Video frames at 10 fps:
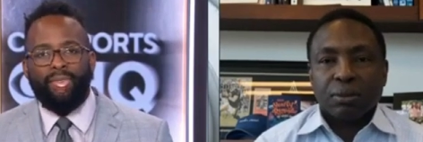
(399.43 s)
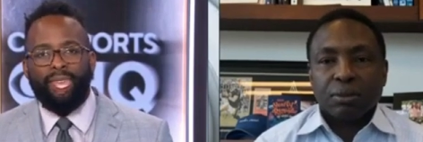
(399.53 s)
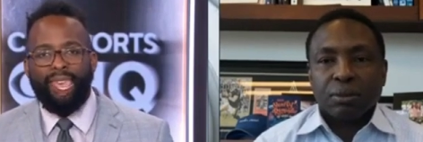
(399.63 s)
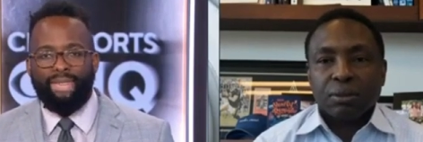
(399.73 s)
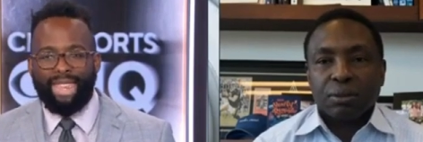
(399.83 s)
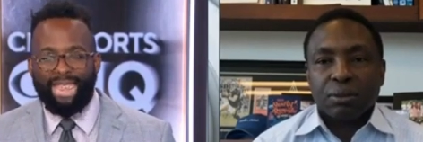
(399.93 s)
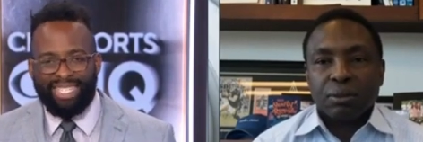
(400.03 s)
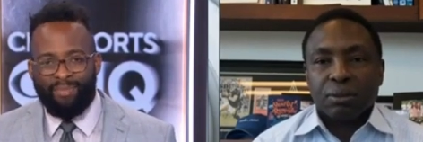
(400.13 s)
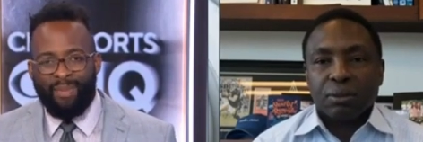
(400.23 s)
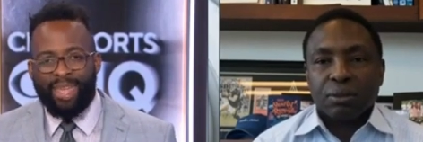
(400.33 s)
Speaker 1: that he's
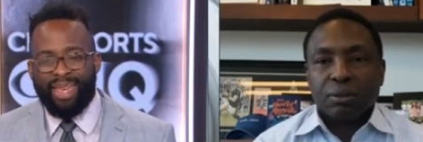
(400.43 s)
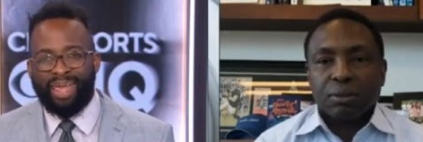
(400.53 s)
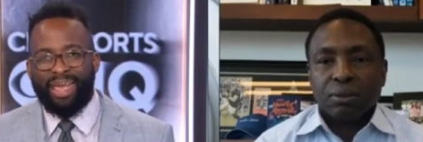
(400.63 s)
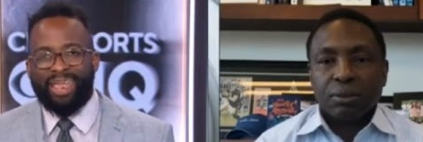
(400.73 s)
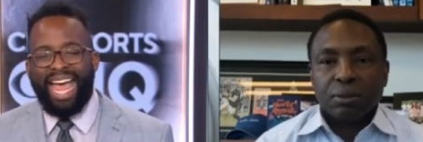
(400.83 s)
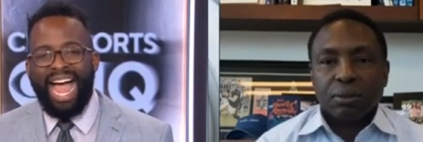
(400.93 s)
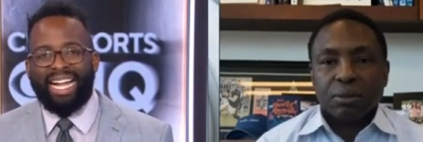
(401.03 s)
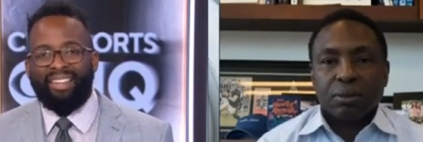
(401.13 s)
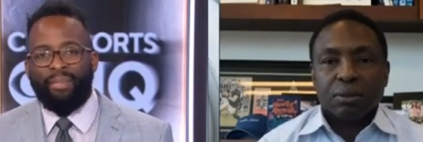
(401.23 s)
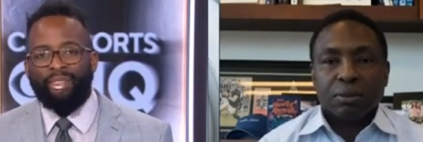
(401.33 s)
missing this
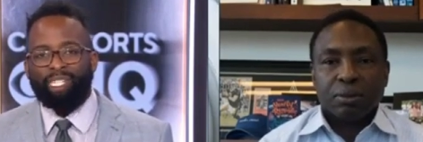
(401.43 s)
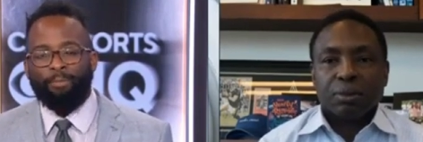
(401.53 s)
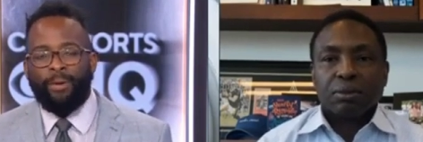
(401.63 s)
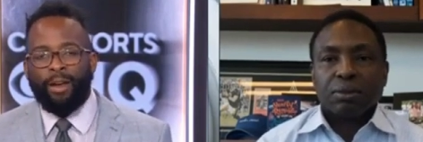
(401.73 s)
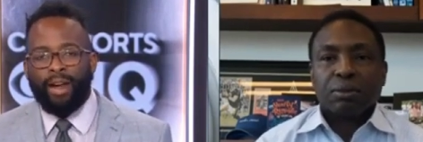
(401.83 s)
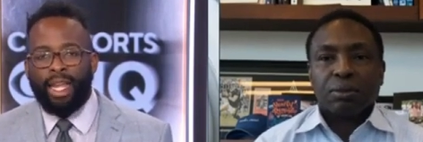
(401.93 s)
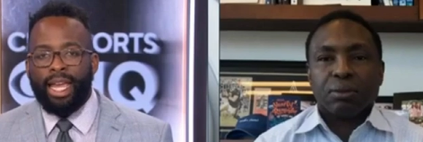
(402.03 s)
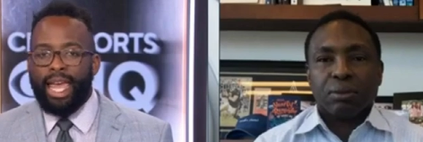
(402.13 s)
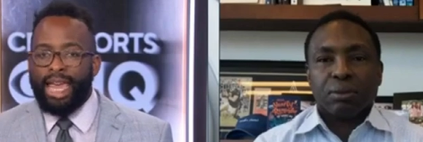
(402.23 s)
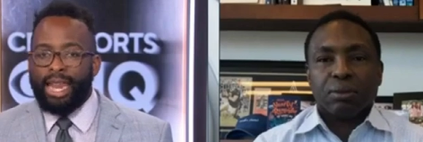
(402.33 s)
acclimation period
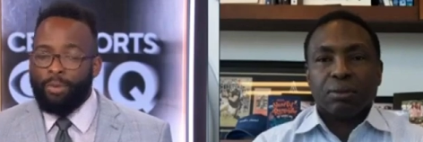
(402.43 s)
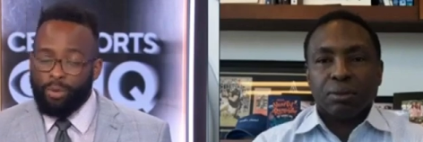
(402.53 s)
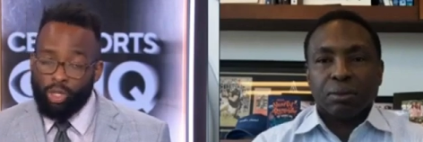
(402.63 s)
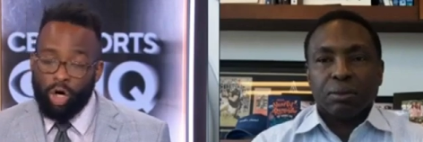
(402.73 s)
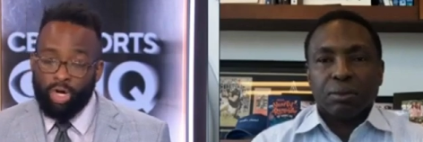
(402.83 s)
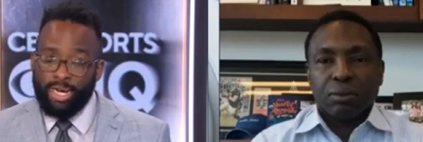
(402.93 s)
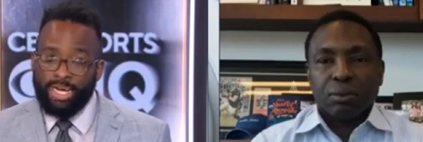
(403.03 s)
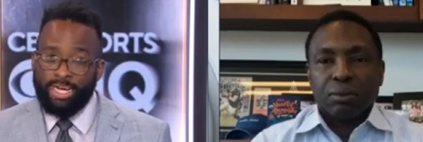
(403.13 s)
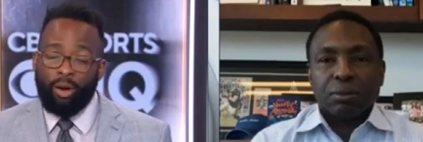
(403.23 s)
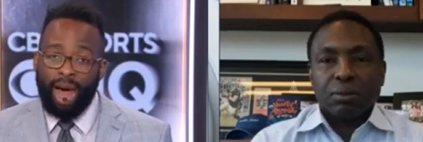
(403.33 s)
and turning it
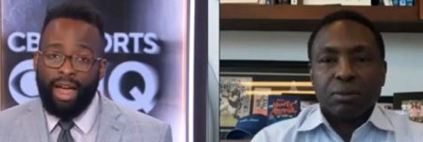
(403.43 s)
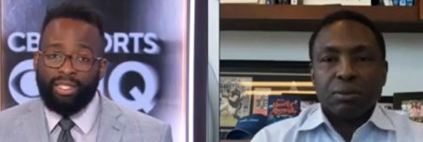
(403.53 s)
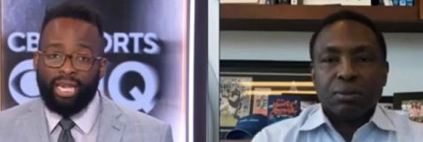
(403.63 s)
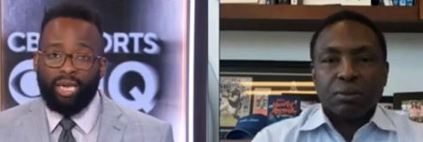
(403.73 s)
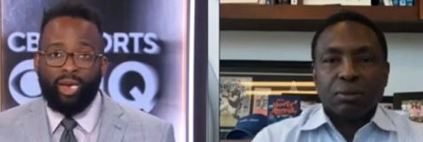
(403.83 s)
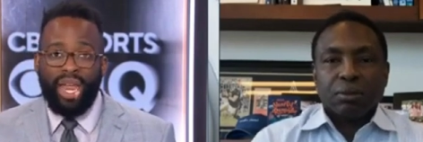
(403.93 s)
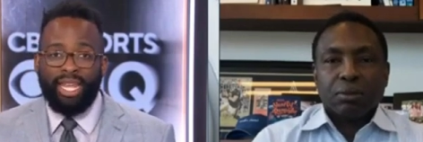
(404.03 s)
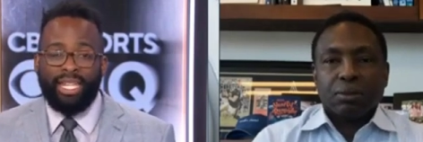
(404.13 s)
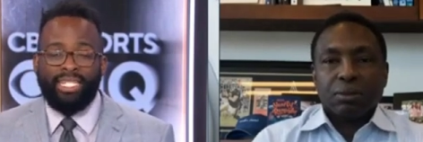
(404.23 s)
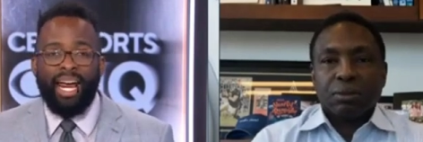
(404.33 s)
around to be ready in
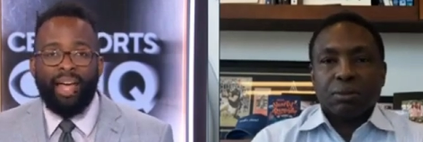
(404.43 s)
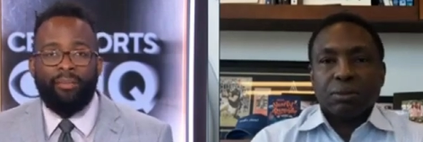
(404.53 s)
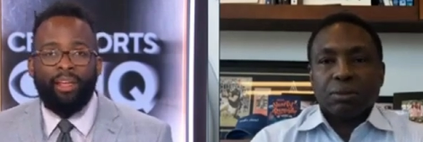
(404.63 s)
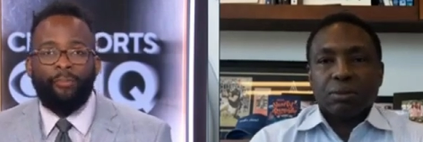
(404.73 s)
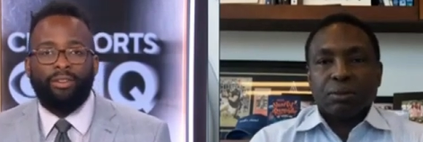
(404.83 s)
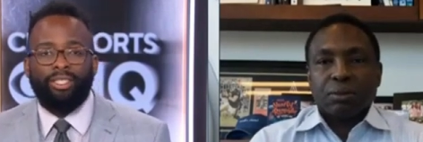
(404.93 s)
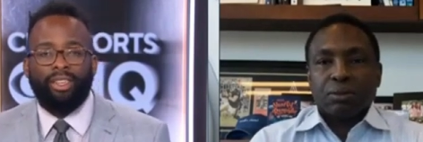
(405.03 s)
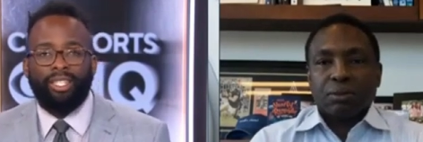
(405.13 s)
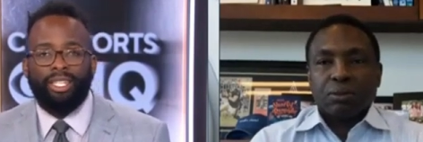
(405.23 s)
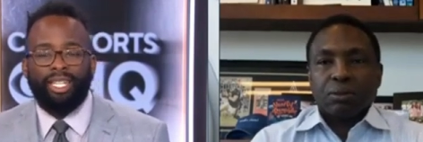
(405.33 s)
time for the start of
Speaker 2: the
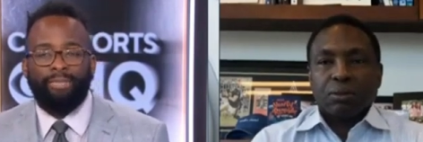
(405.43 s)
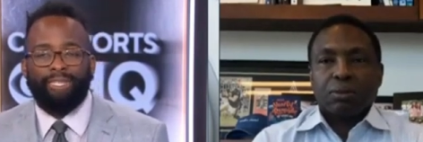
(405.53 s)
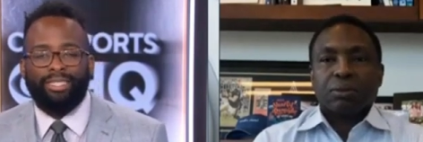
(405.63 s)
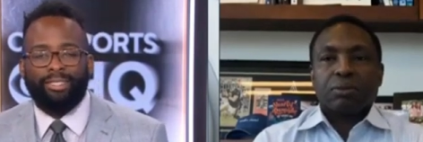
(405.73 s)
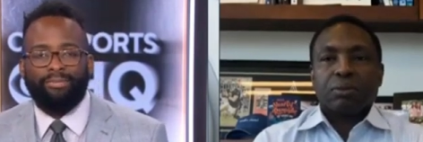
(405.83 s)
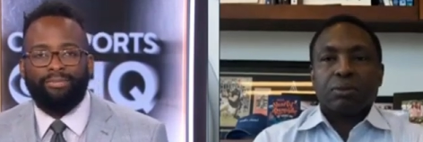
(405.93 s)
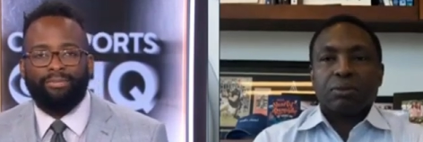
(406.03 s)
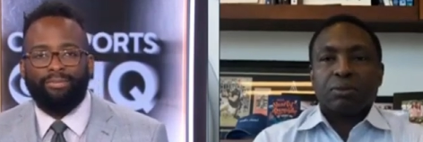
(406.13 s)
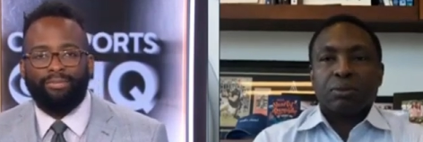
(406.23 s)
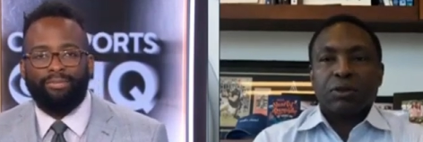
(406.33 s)
Olympics?
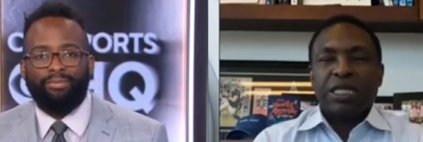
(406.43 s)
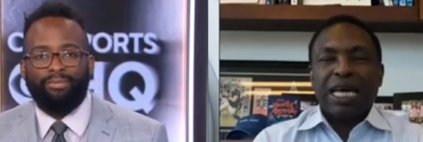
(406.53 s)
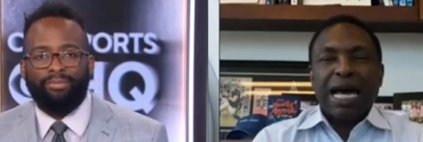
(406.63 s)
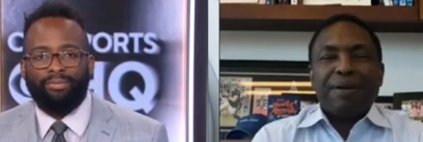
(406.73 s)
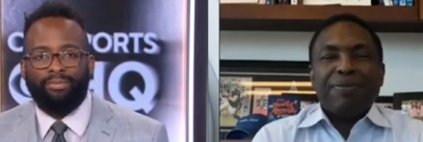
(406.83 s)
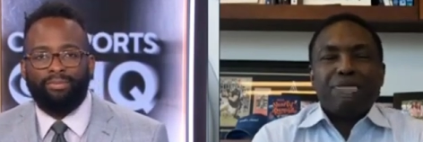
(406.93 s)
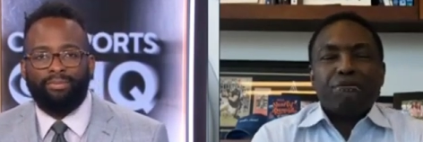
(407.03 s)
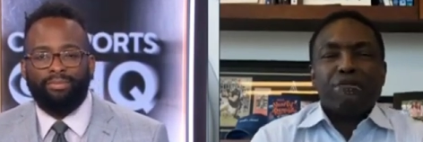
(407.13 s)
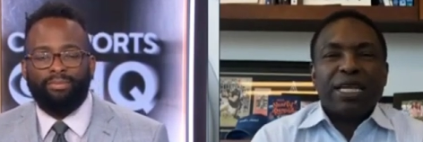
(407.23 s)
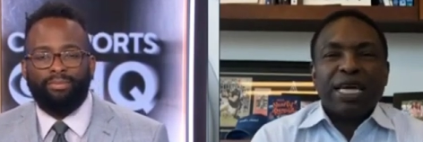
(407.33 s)
I'm not
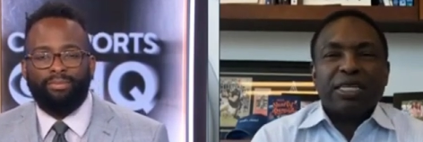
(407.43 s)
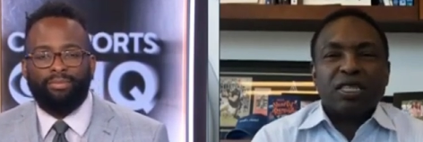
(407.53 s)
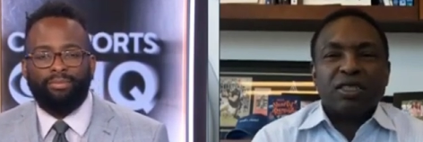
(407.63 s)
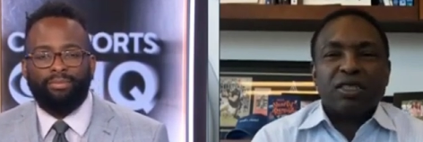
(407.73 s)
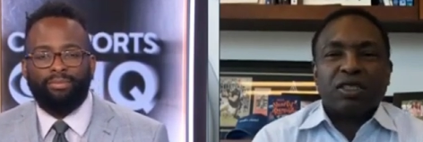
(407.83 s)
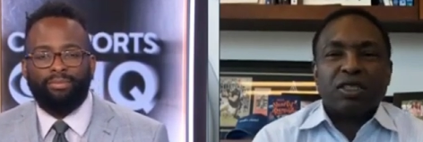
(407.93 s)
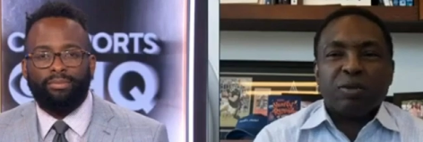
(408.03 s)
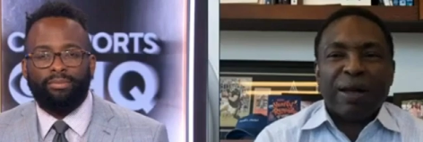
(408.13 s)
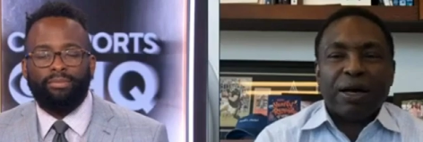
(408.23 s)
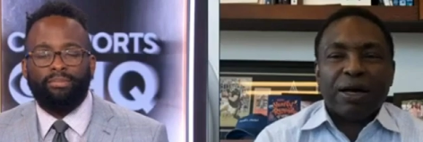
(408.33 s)
really as concerned
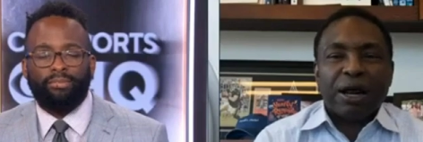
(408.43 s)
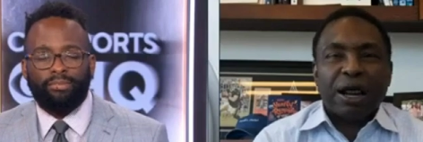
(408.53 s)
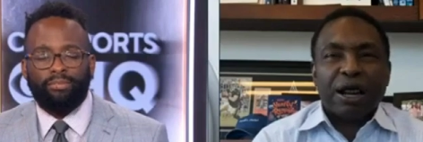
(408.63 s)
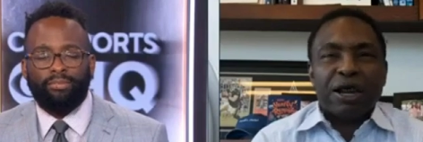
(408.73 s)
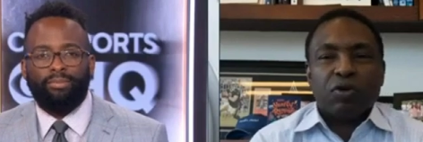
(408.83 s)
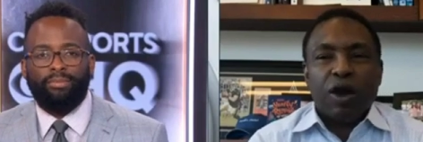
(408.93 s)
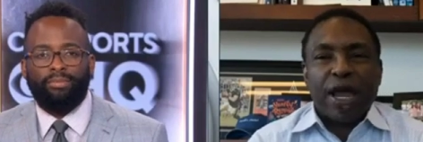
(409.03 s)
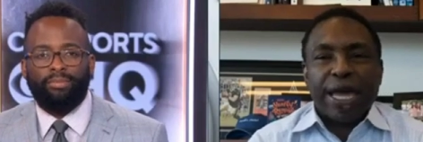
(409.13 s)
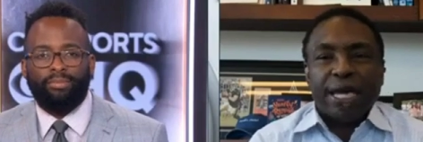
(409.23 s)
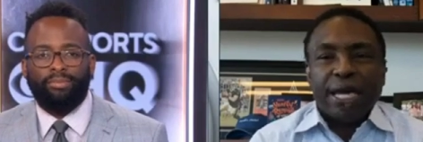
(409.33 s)
about
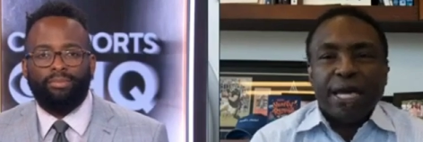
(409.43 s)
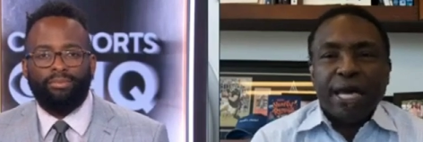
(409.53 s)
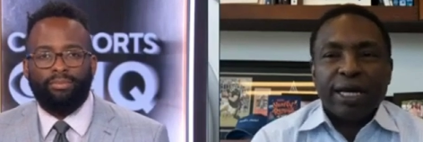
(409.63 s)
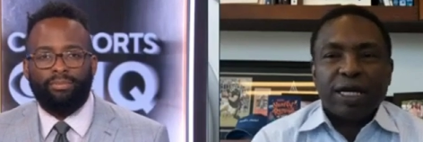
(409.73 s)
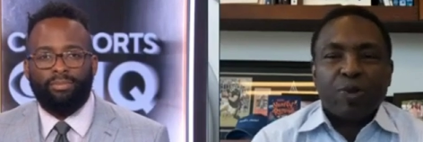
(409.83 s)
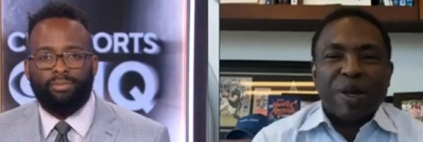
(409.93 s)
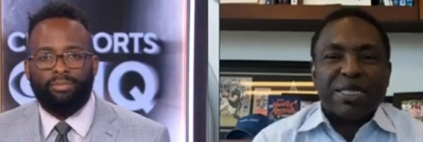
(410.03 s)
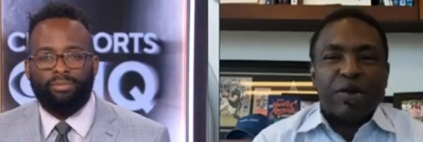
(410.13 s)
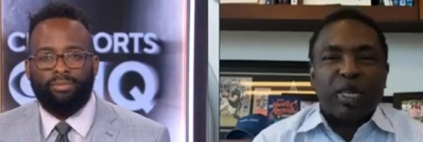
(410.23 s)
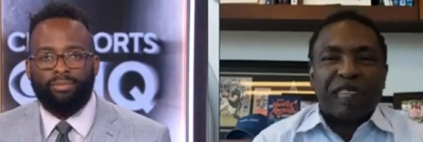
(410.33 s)
Durant,
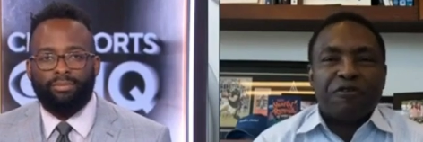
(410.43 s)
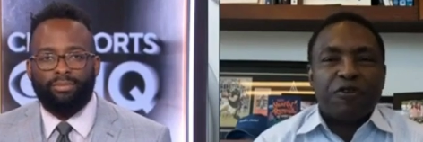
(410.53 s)
especially with a few